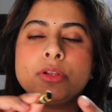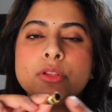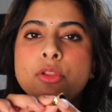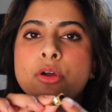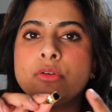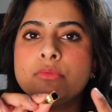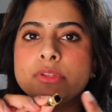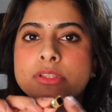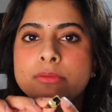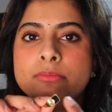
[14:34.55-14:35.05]

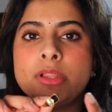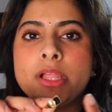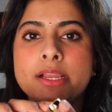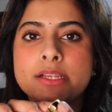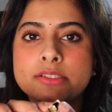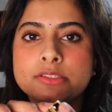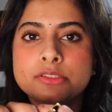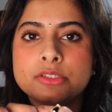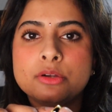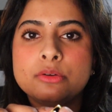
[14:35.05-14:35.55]
along with the
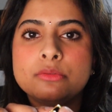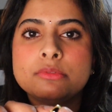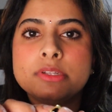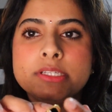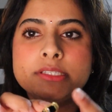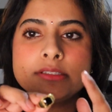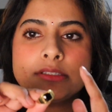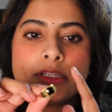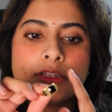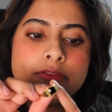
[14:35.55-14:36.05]
black stone
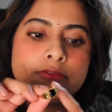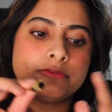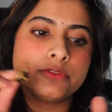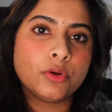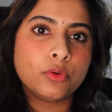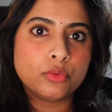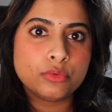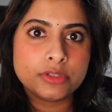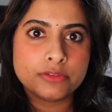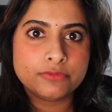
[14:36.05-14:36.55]
instead of
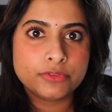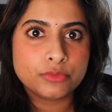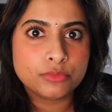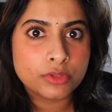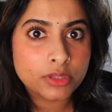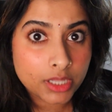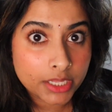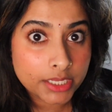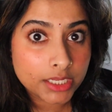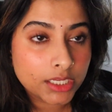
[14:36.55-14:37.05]
gold if you
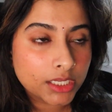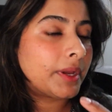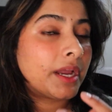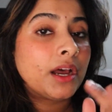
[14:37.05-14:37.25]
would like.